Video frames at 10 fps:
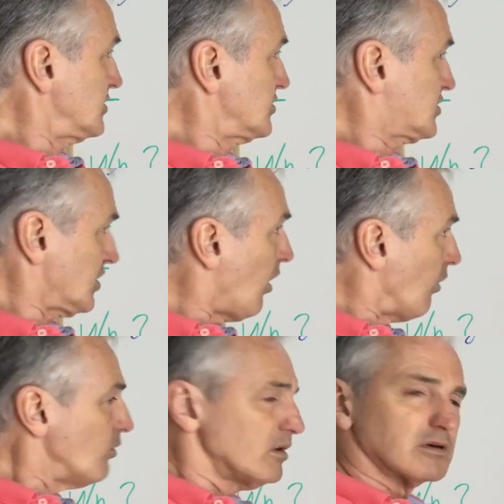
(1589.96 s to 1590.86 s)

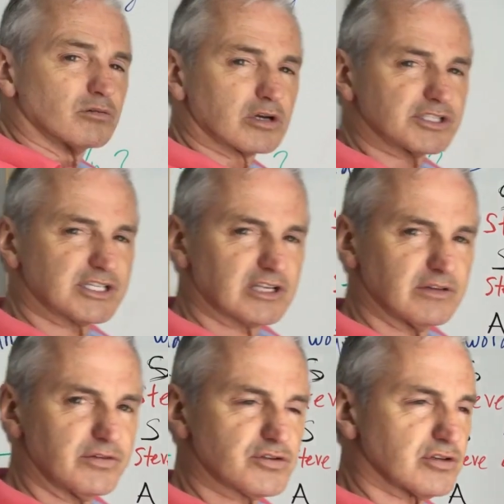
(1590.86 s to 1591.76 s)
So we're going to stick it in the
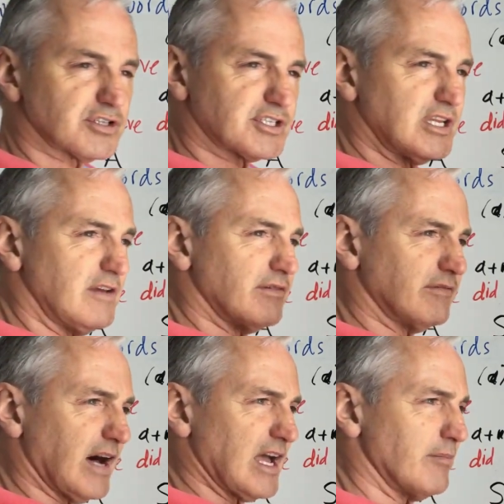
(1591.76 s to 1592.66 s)
future. Steve
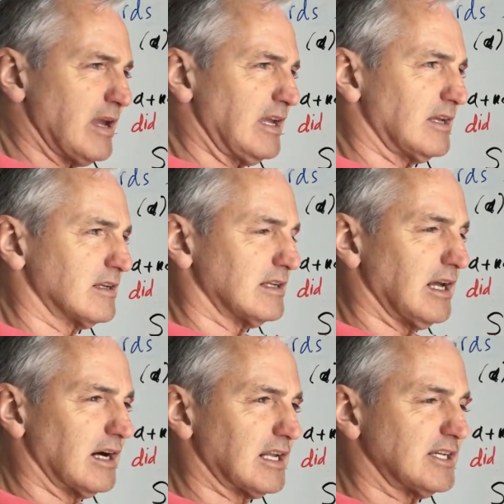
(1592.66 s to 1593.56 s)
va aimer
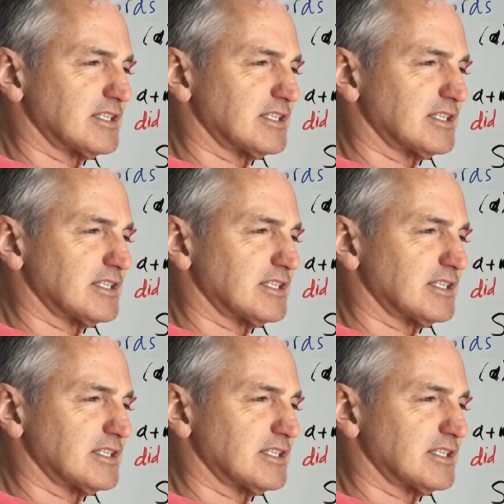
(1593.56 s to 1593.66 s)
l'anglais.